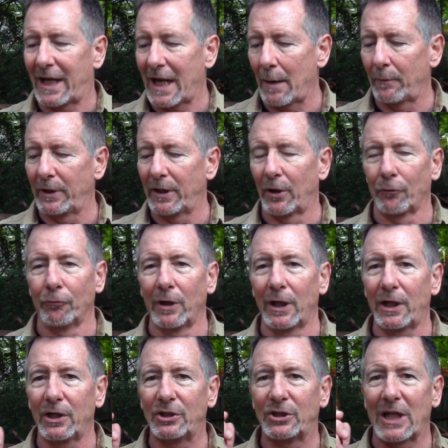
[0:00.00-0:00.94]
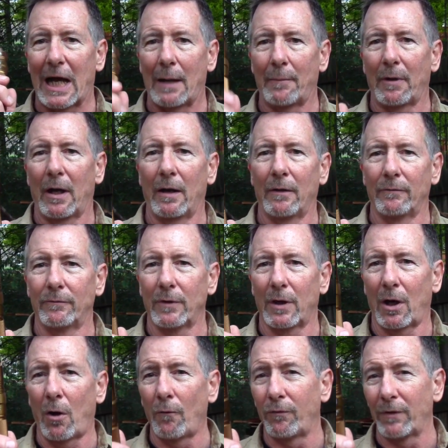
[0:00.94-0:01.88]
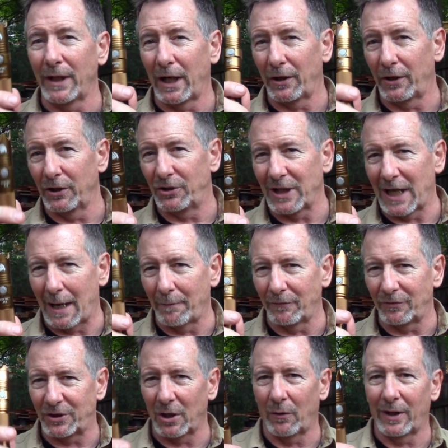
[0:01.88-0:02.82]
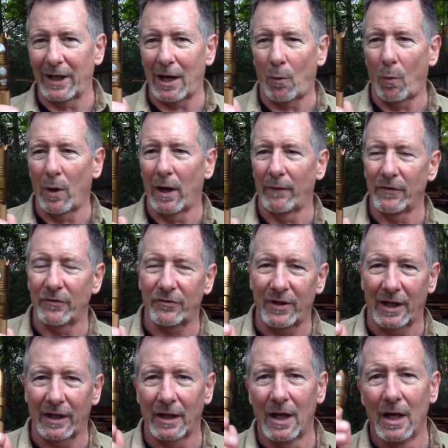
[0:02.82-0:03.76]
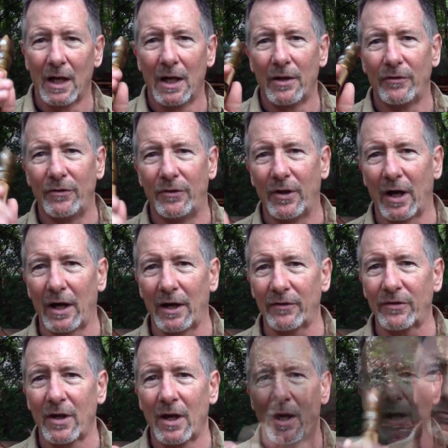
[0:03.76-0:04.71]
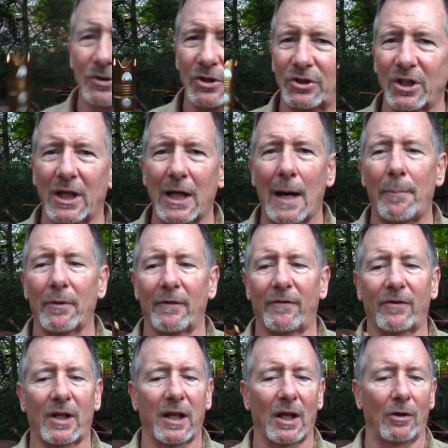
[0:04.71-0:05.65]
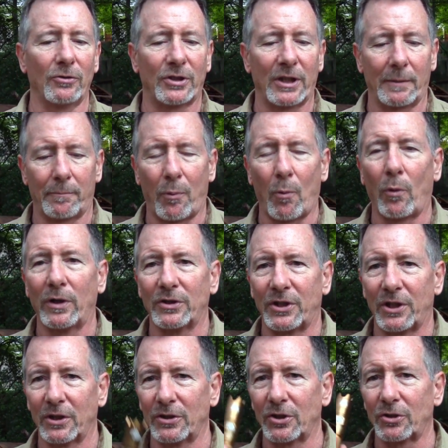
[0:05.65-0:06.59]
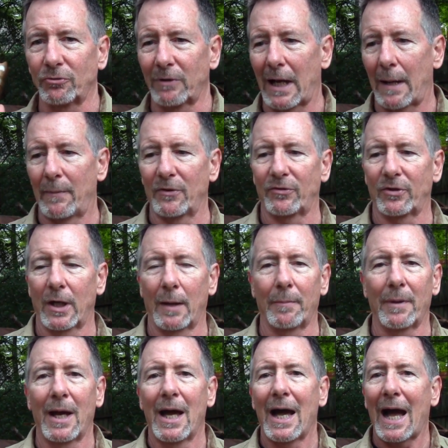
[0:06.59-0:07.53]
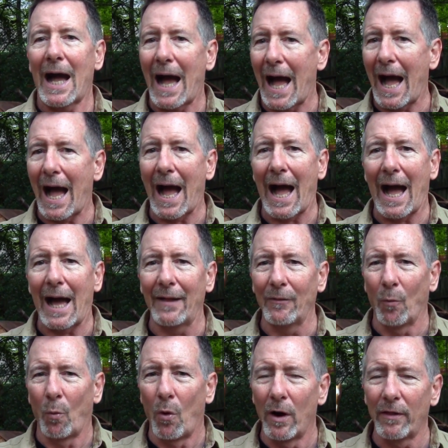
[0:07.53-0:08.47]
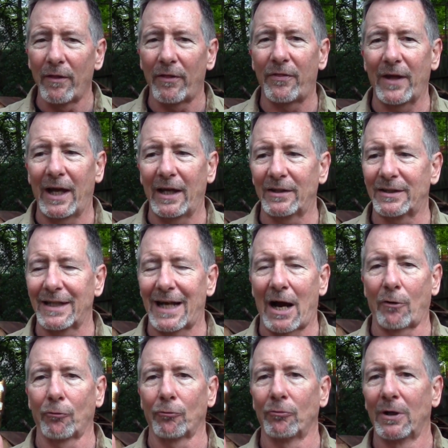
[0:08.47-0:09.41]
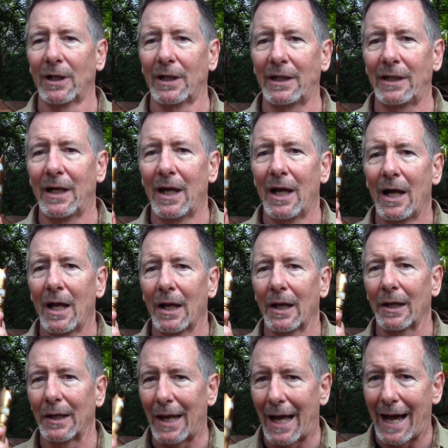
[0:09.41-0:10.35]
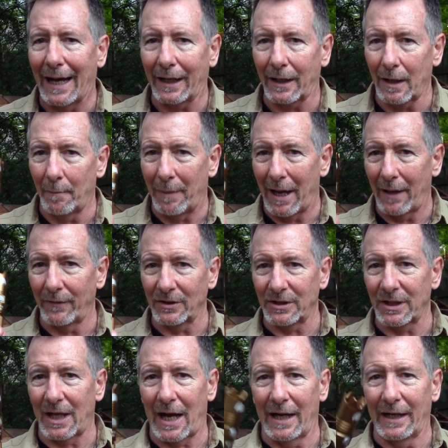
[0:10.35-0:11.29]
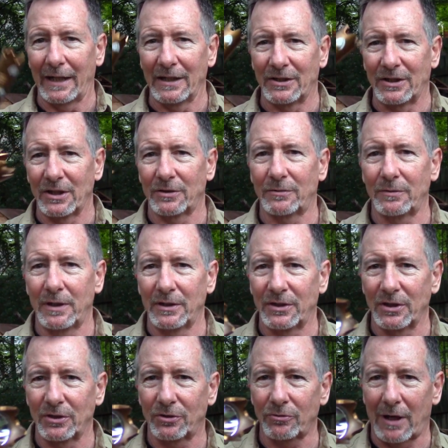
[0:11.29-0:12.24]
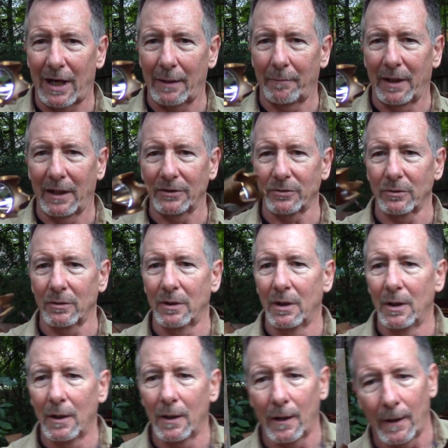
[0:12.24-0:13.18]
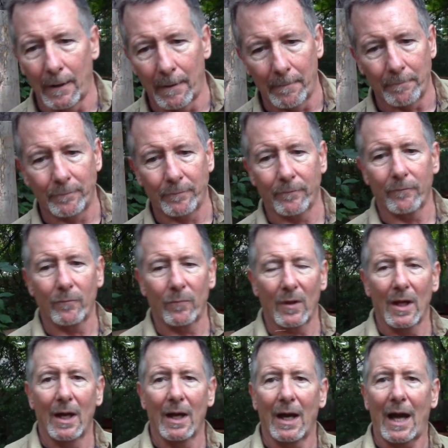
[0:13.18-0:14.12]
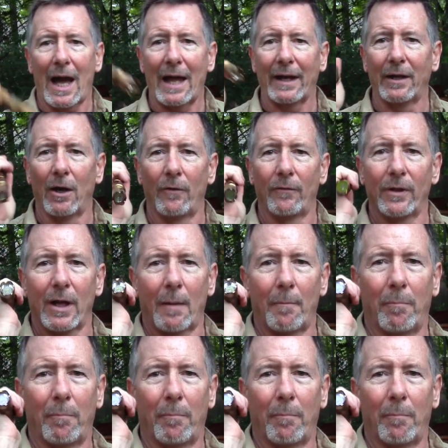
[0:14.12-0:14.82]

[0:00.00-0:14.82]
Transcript: the camera did a really good job of, hopefully a good job of showing how well this thing does. Just a couple of closing points here just to wrap this up. One of the things that I really like about this light is this strike bezel. I know that